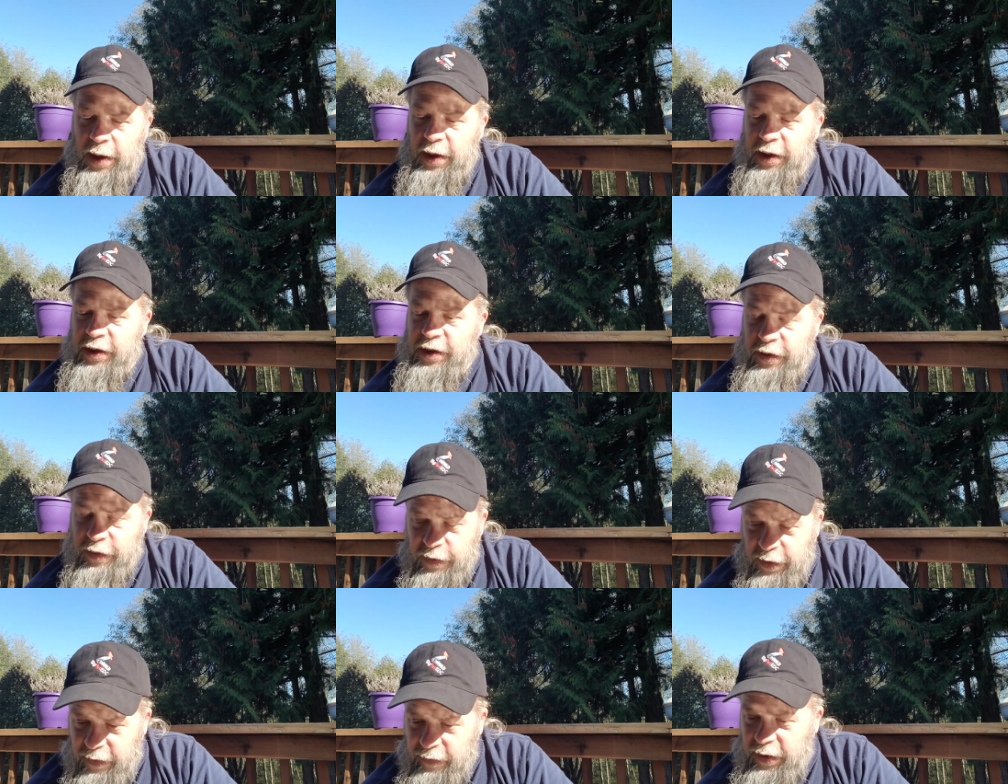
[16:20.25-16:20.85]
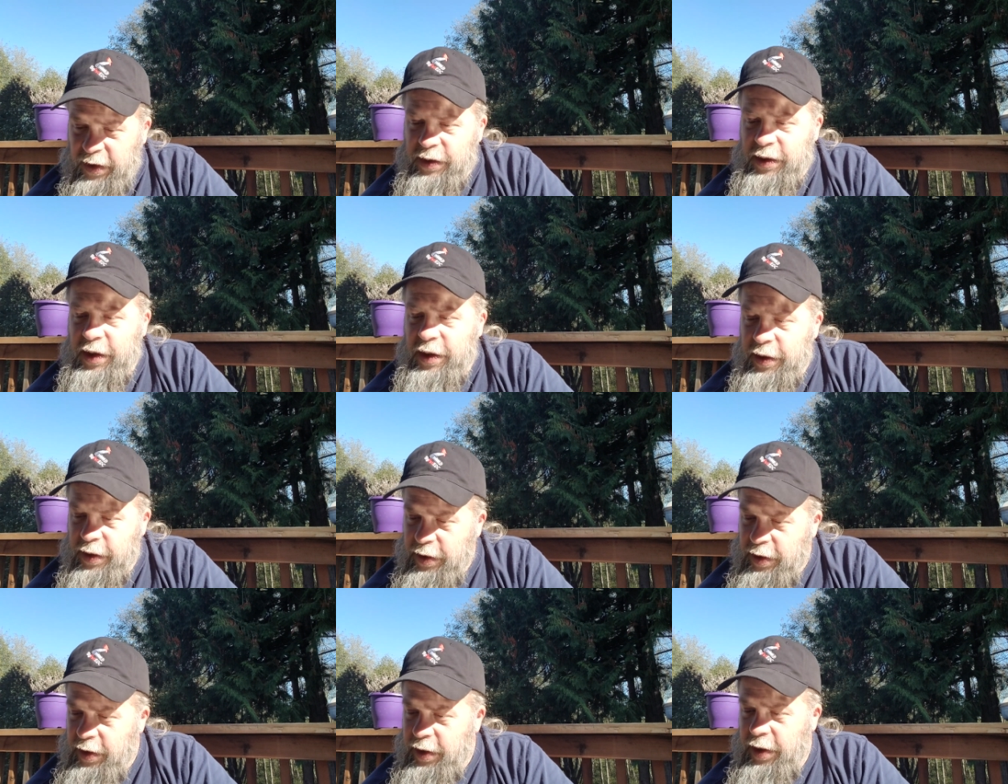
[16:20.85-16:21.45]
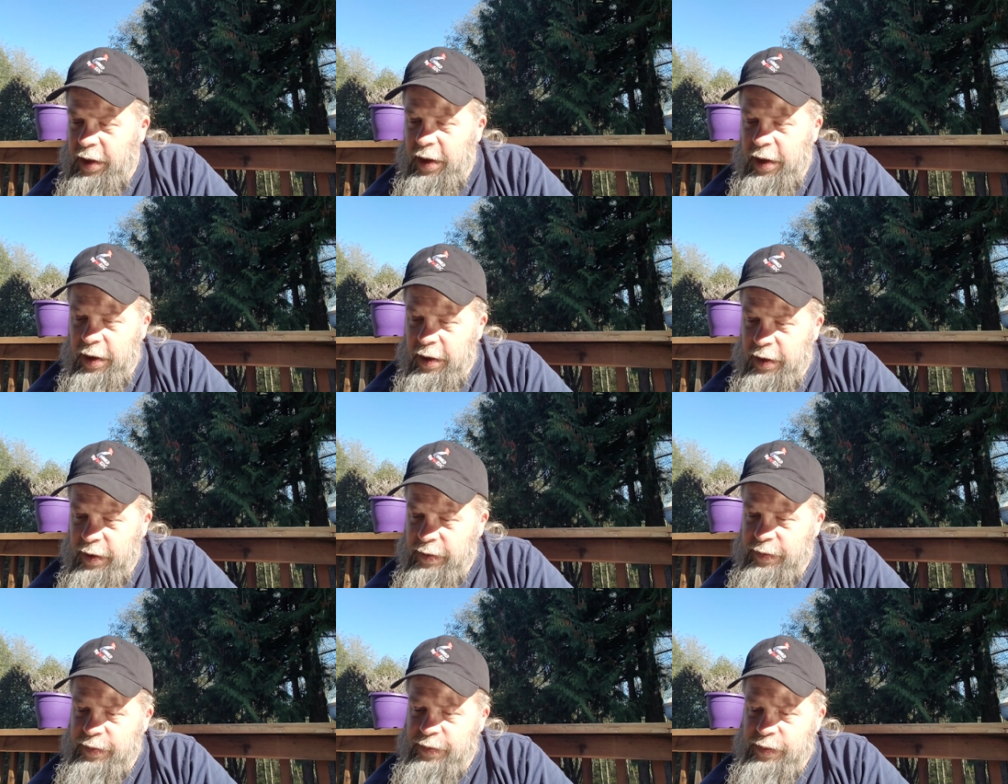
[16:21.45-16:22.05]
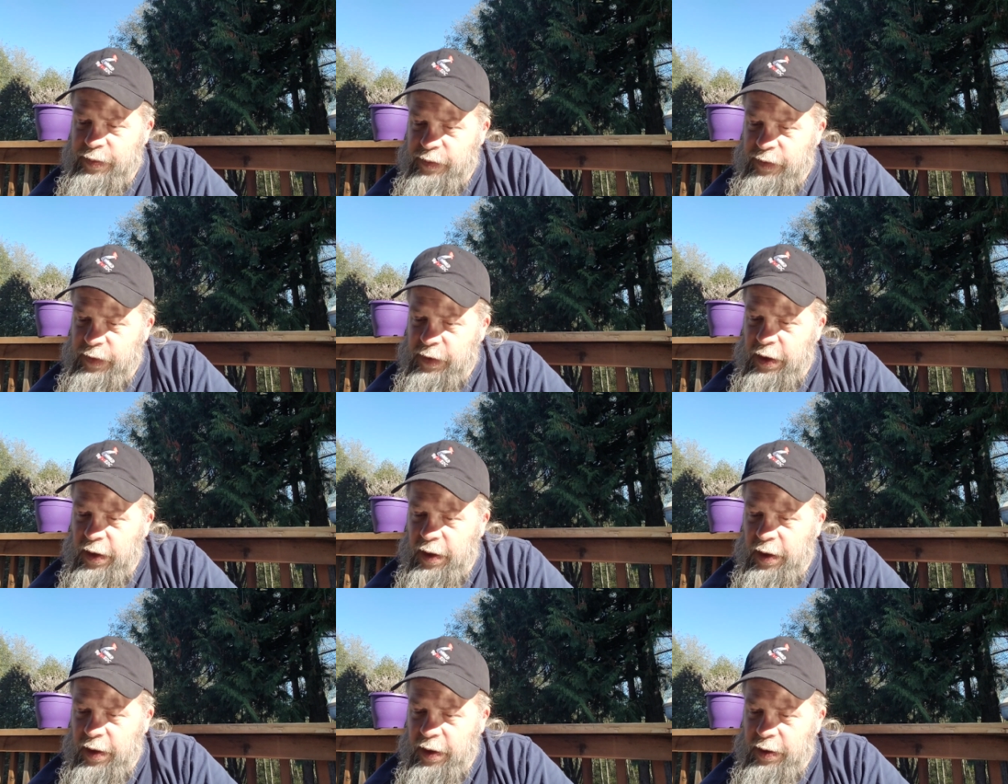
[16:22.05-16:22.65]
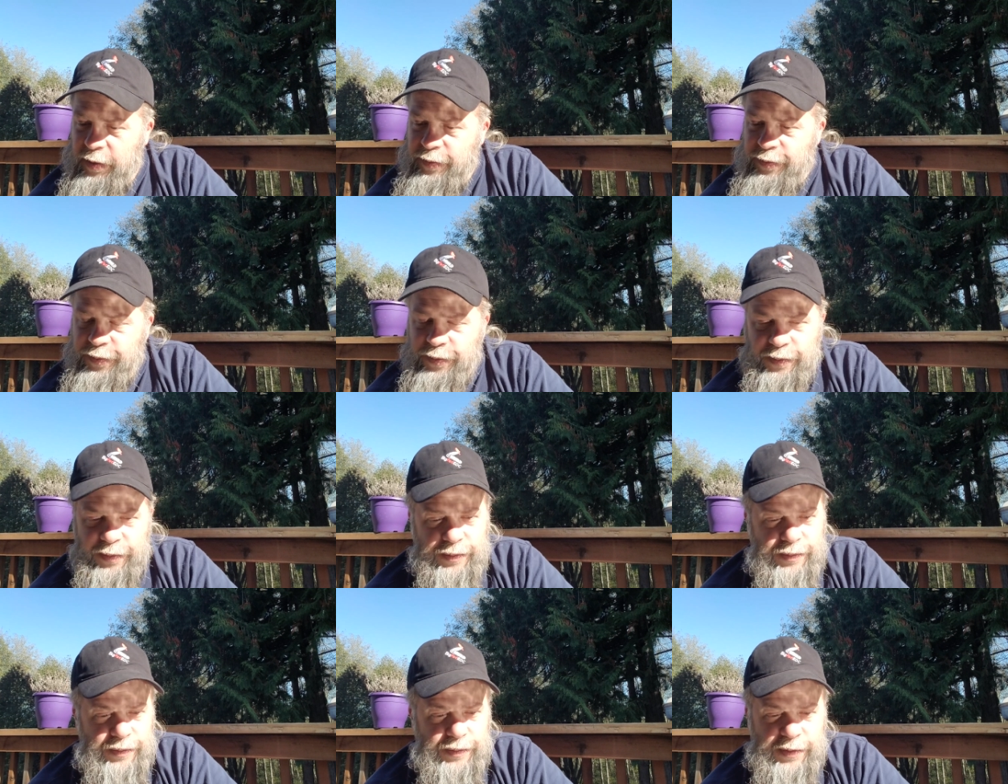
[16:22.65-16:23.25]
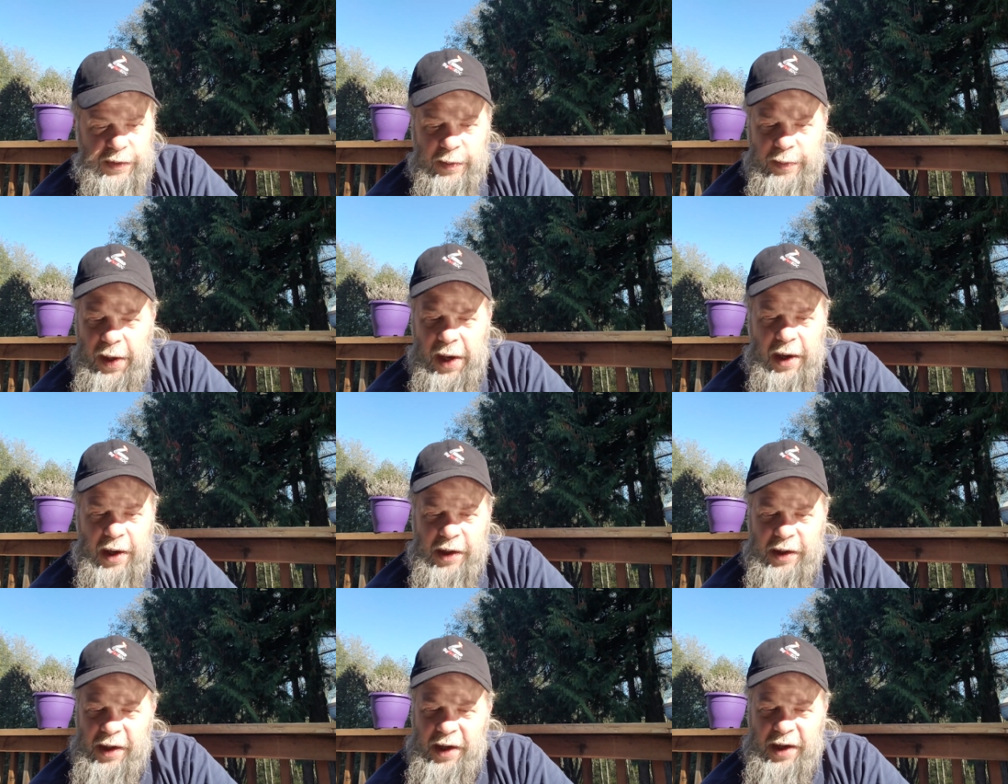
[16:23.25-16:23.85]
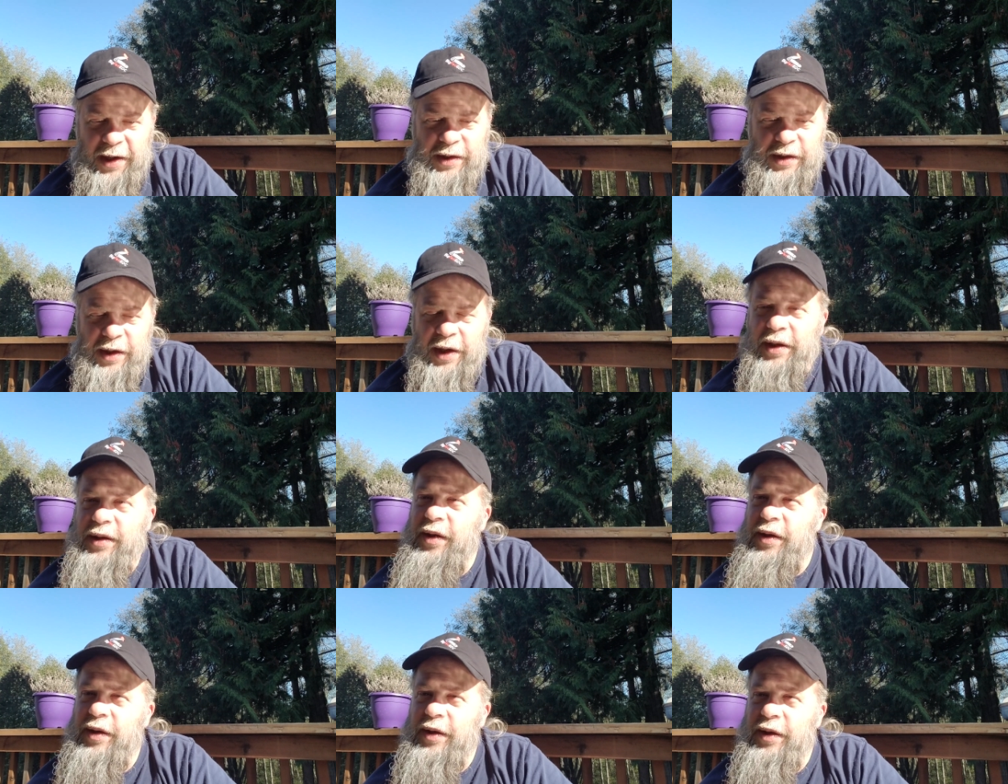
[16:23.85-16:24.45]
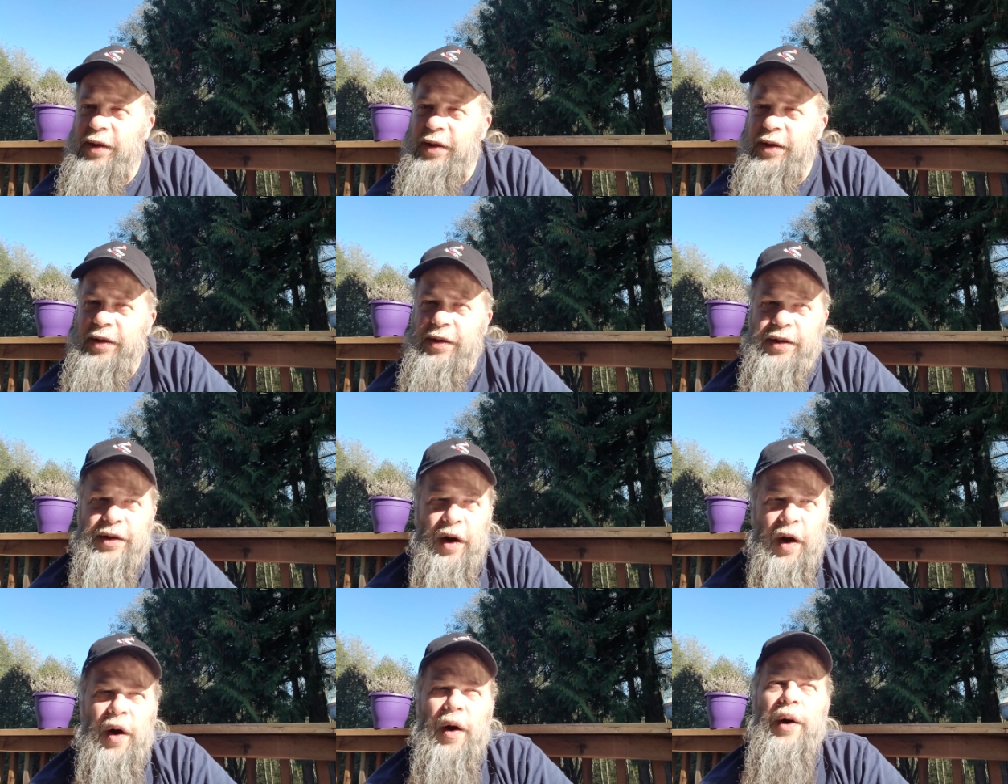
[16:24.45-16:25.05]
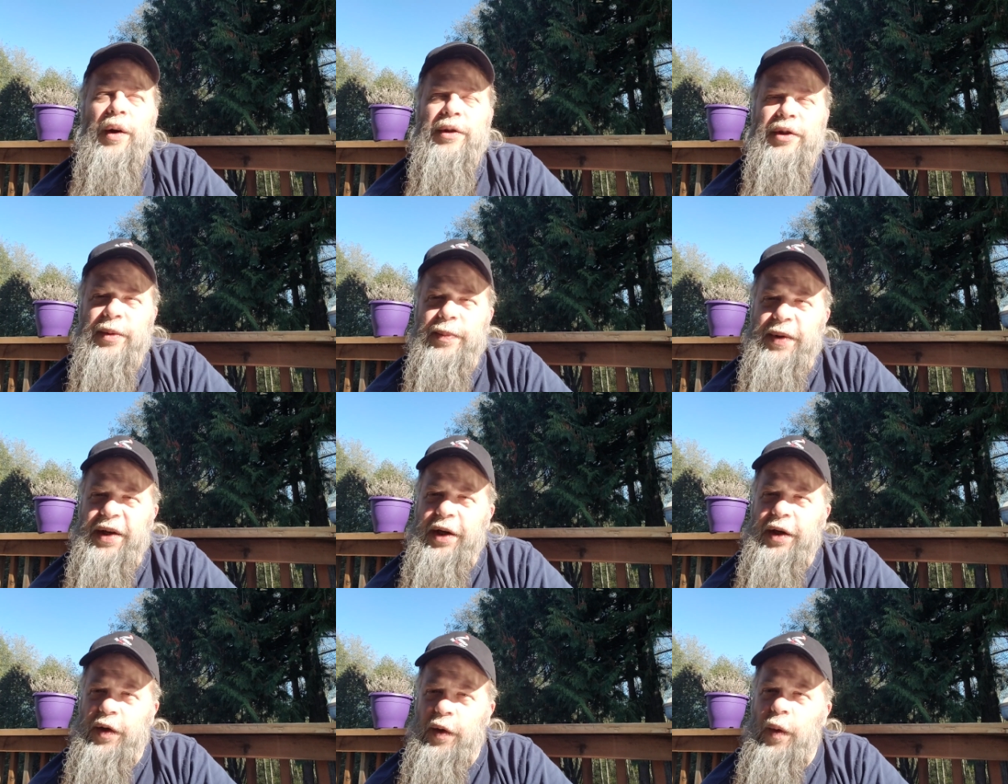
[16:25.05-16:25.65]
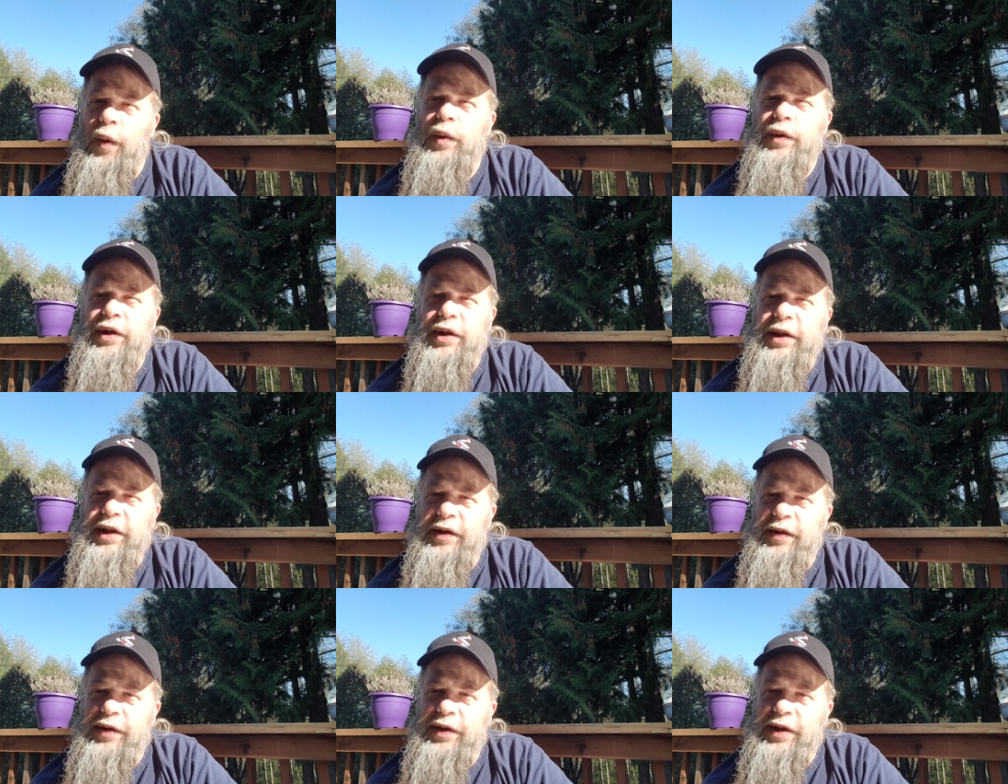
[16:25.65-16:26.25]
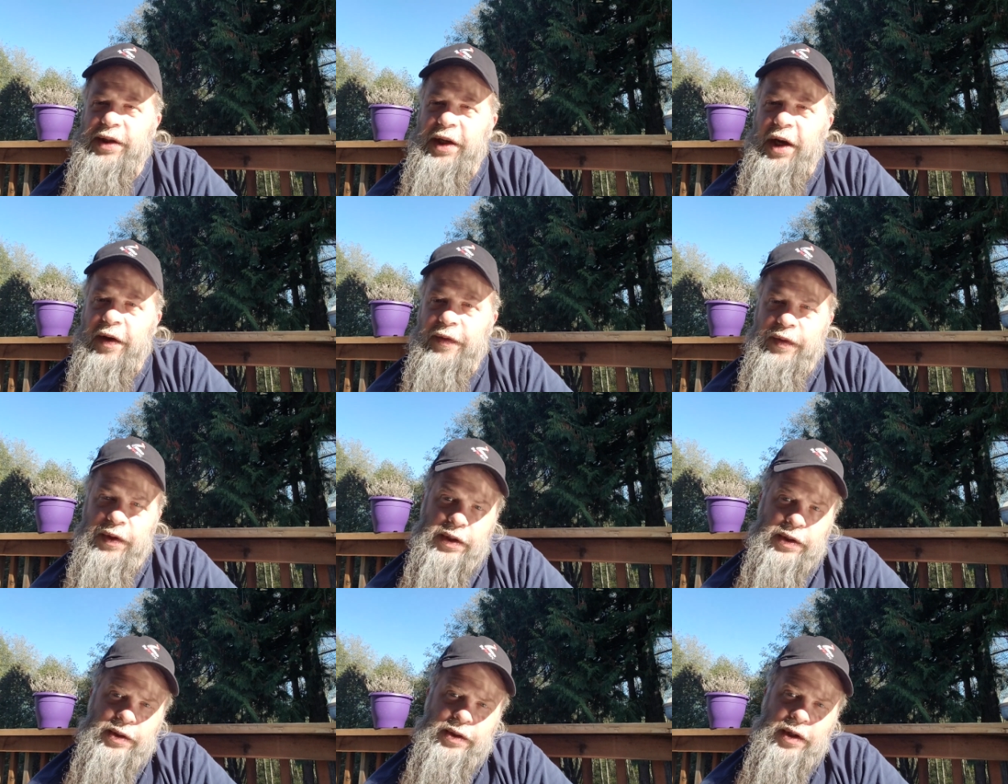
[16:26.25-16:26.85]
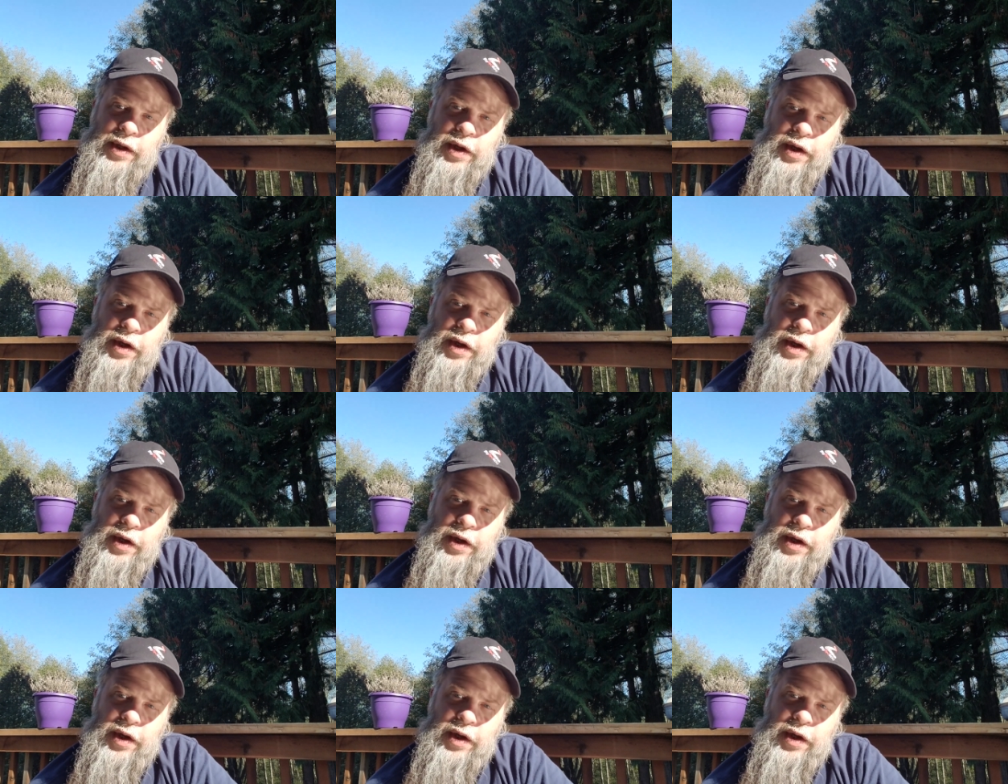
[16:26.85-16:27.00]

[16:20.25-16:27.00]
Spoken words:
Civivi's good. Man, it's hard to beat Cold Steel's toughness.